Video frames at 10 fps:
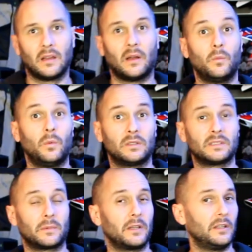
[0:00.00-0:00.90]
And what
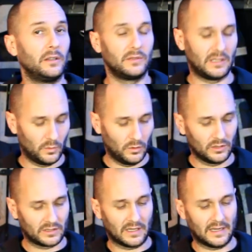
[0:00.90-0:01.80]
I'm going to use in the
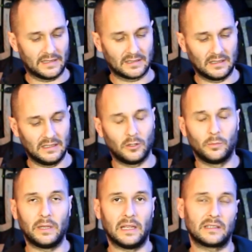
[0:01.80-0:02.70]
water is a little
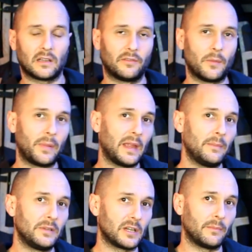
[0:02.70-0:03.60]
bit of a
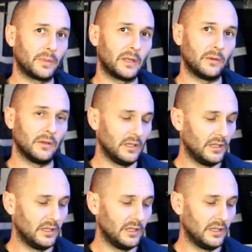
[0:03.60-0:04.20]
baby shampoo.